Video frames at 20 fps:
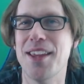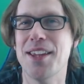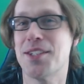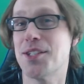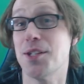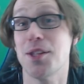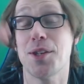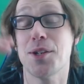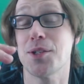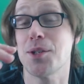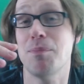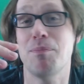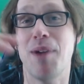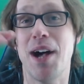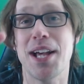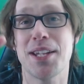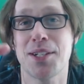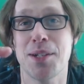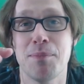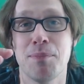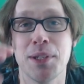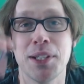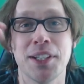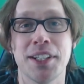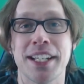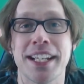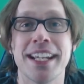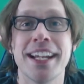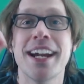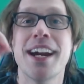there's a
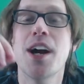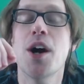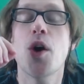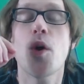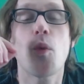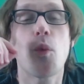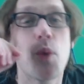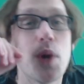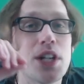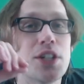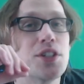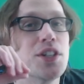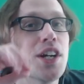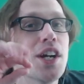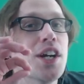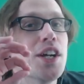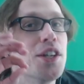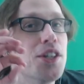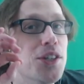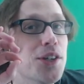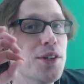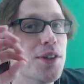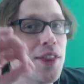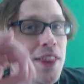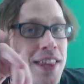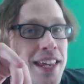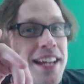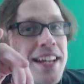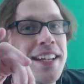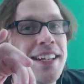possibility, which you
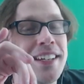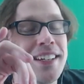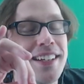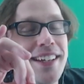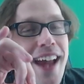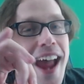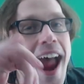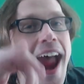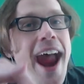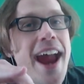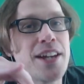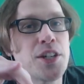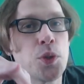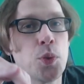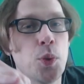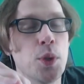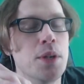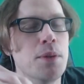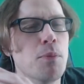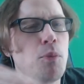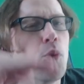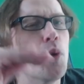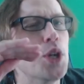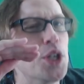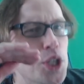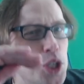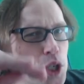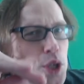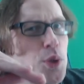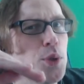think Ash would
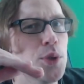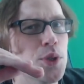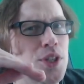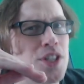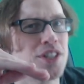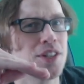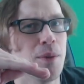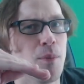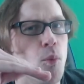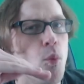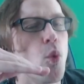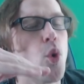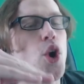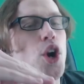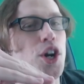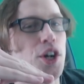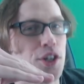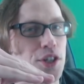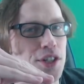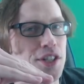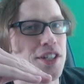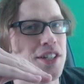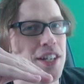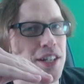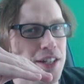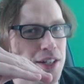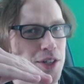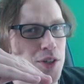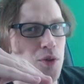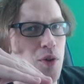use some words to
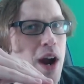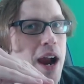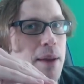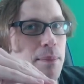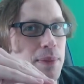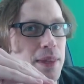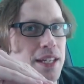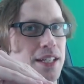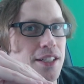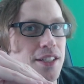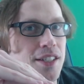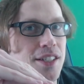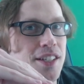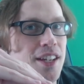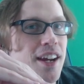describe this.